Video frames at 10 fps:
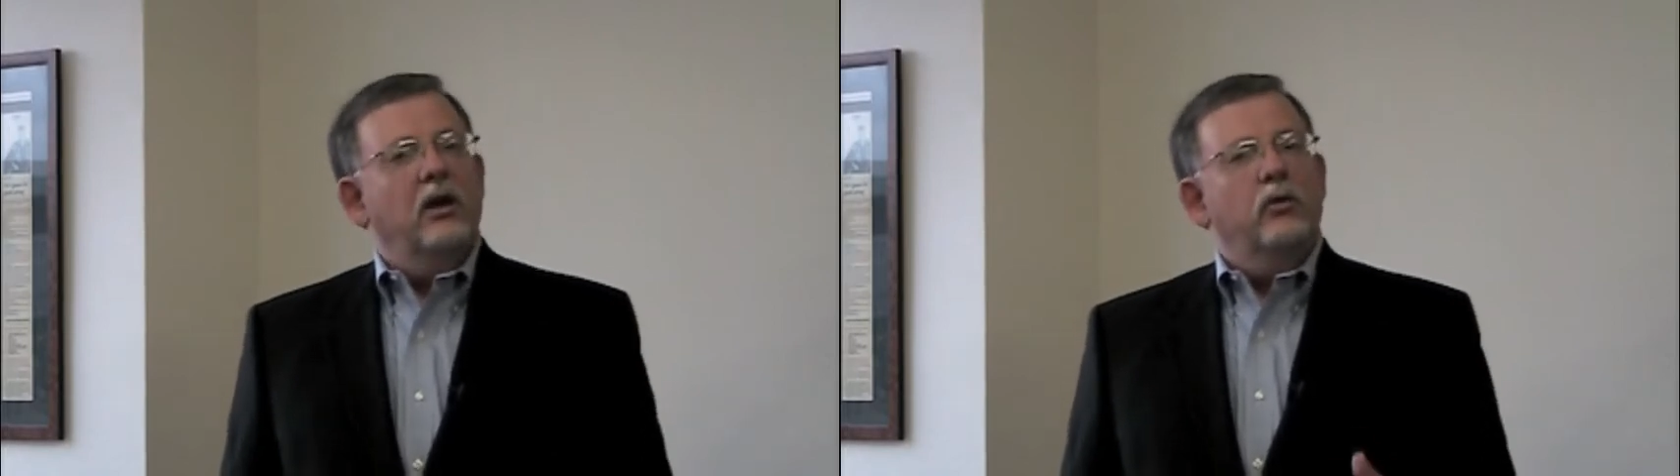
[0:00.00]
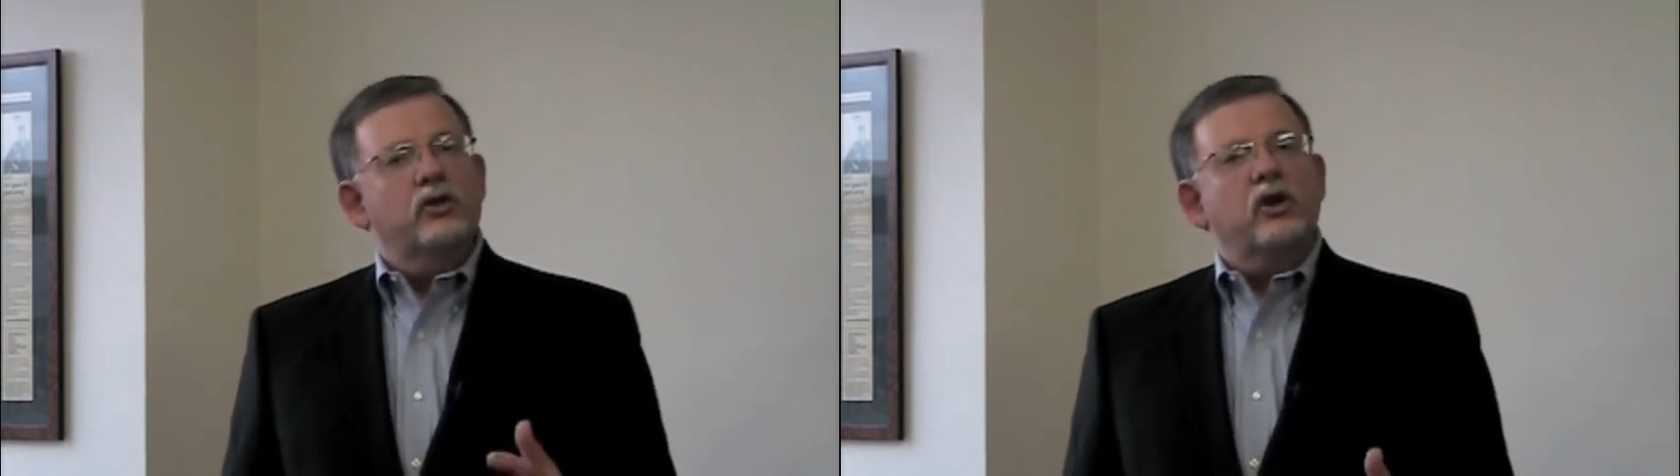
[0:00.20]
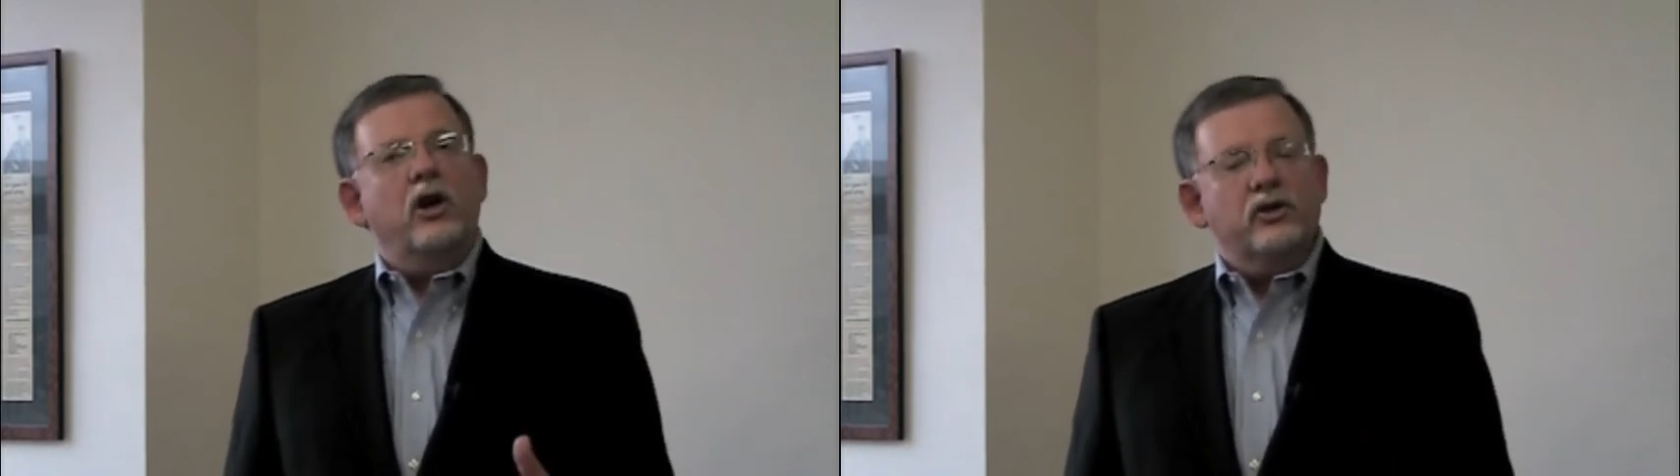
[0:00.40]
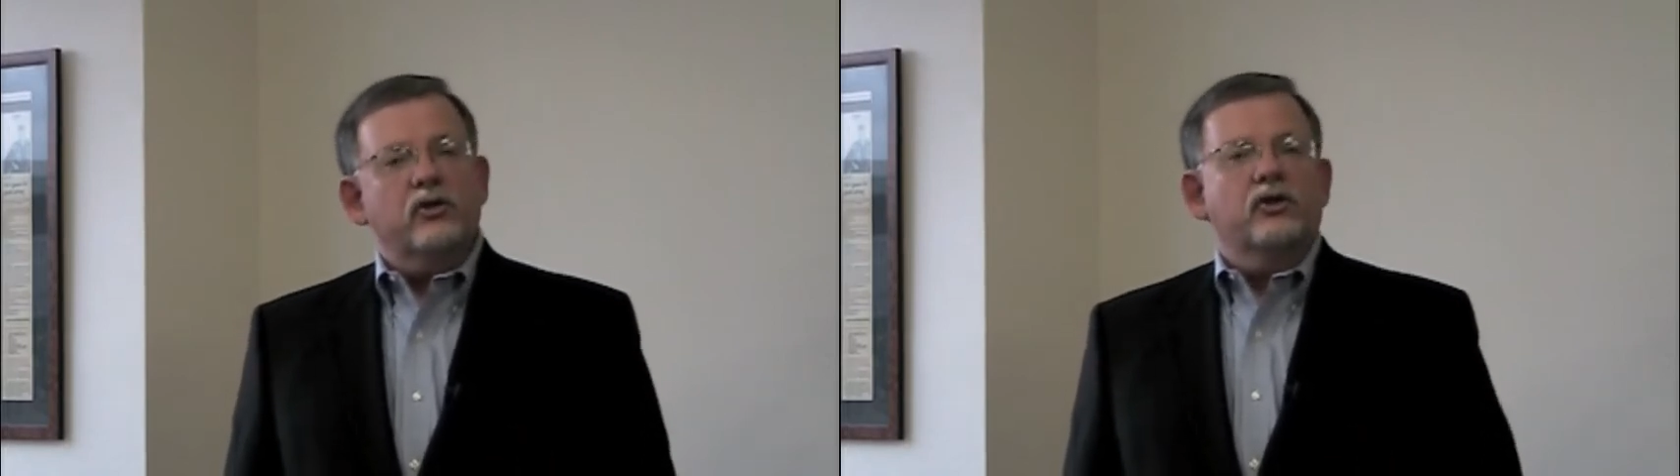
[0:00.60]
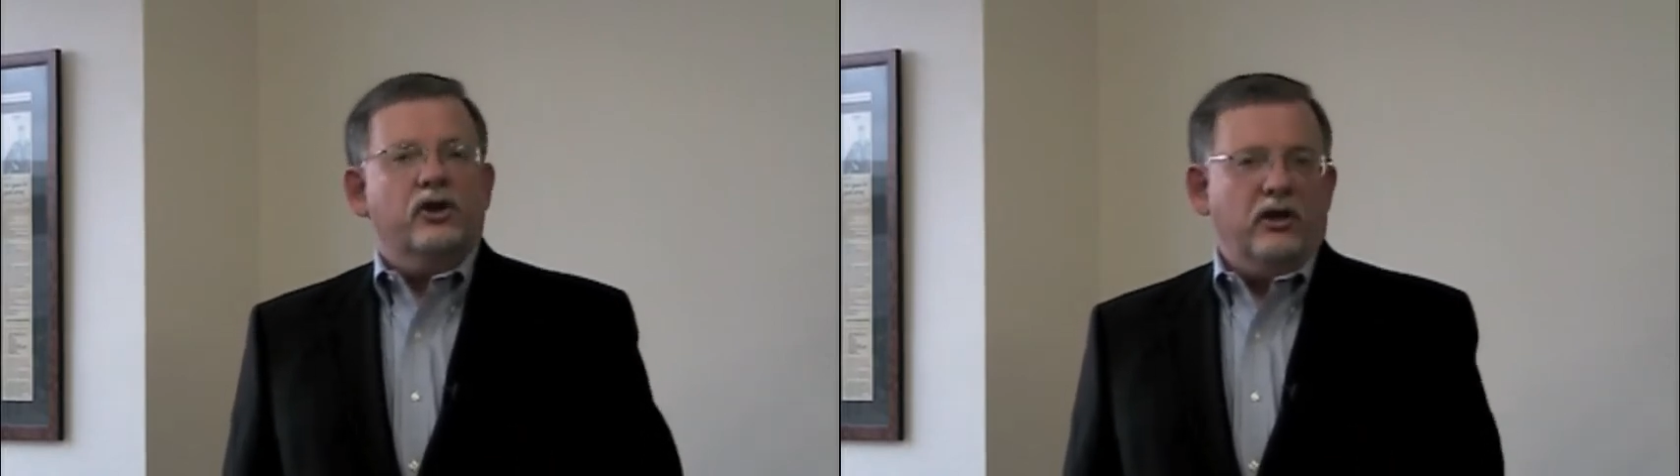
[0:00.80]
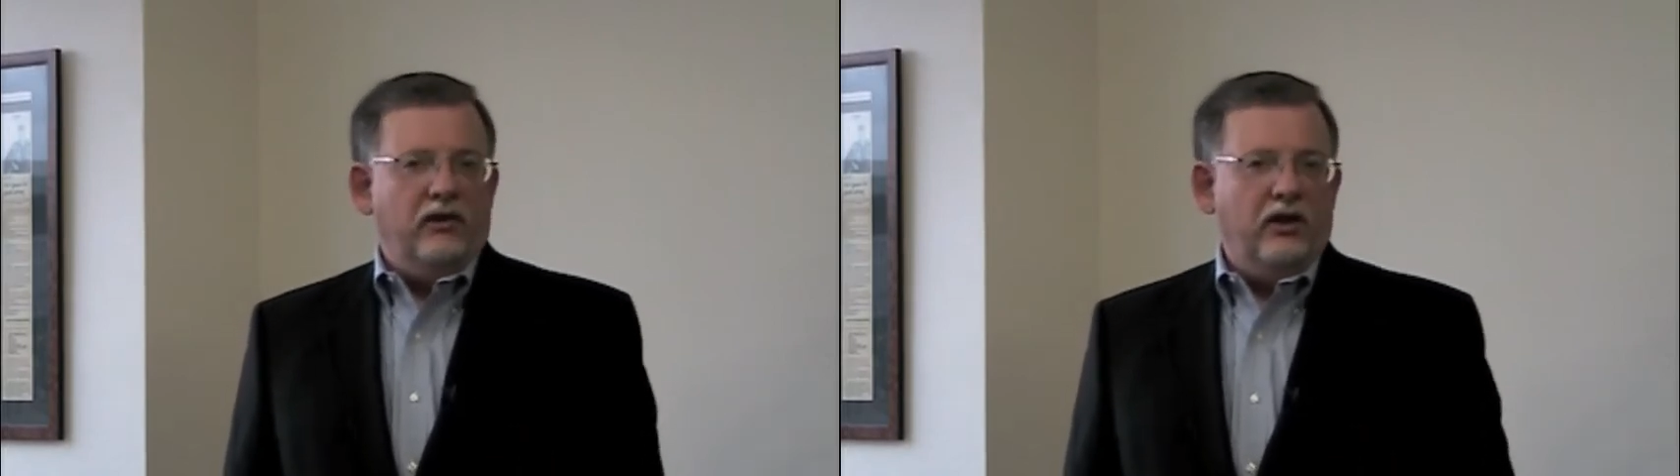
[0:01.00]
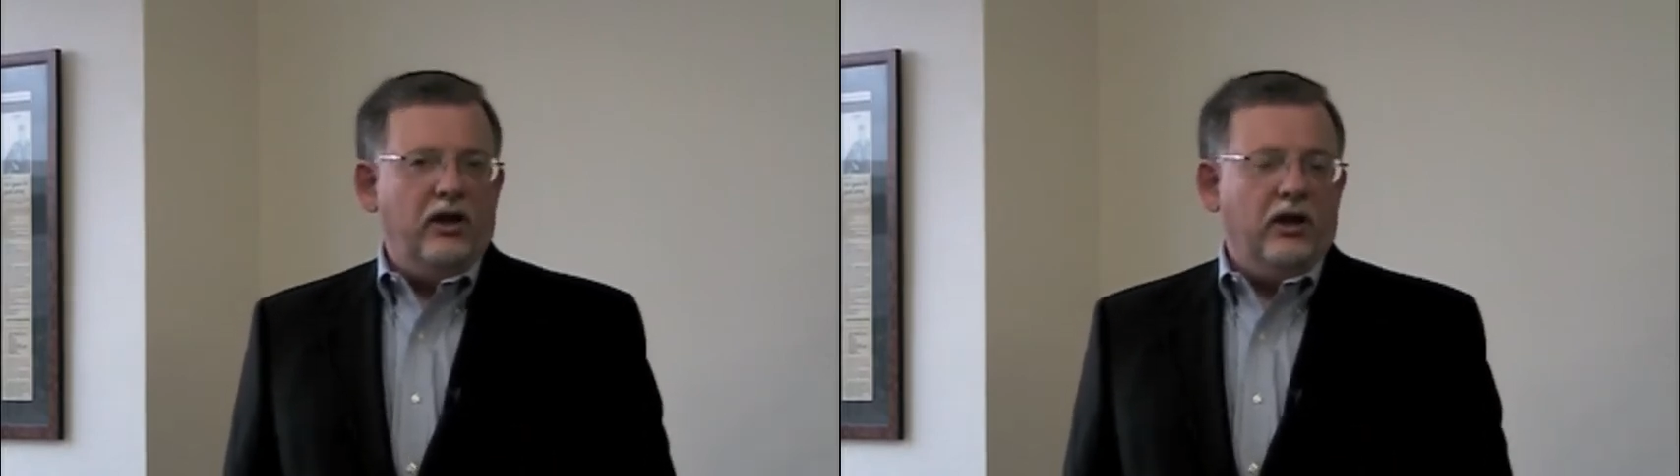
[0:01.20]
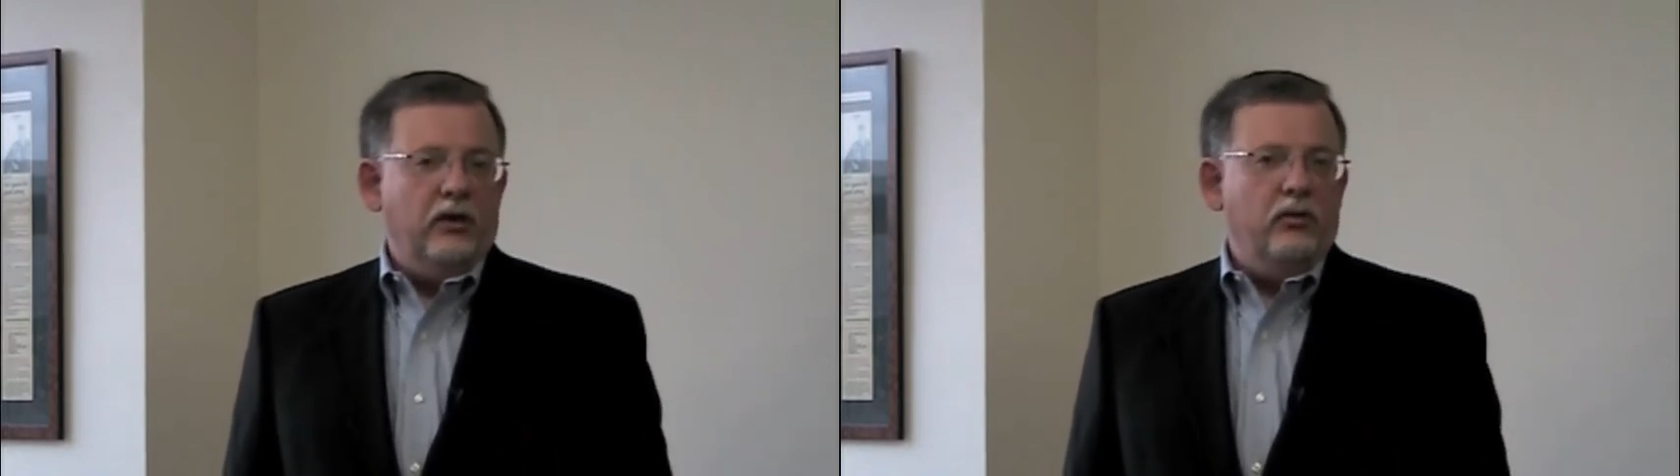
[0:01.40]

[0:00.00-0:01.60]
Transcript: which also significantly